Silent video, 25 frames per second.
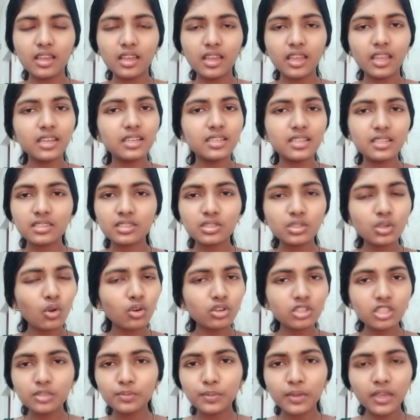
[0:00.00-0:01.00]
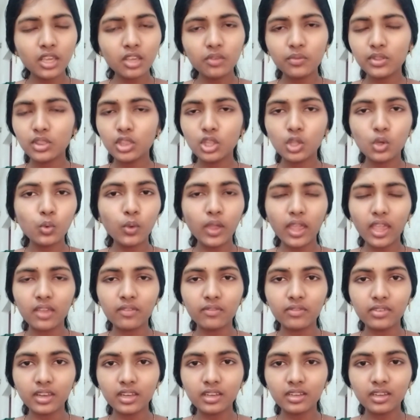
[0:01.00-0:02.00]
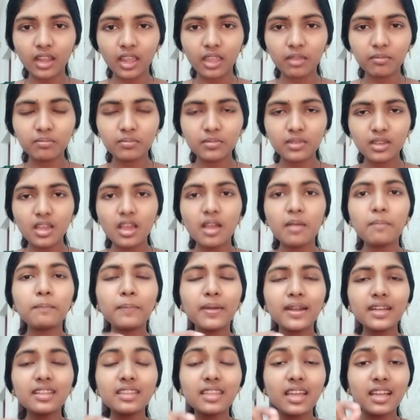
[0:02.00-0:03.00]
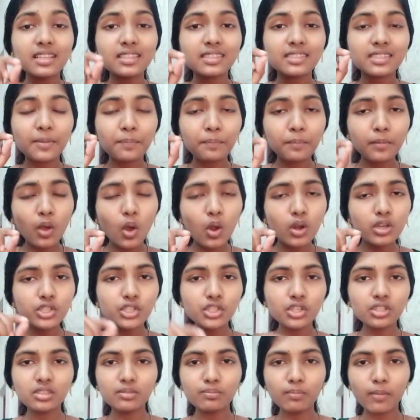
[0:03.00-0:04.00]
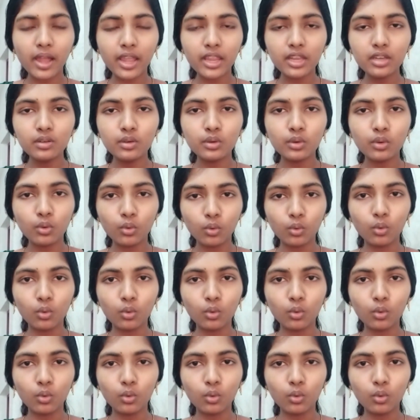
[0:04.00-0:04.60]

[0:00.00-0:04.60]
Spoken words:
It does not speak with you every time. But that subconscious mind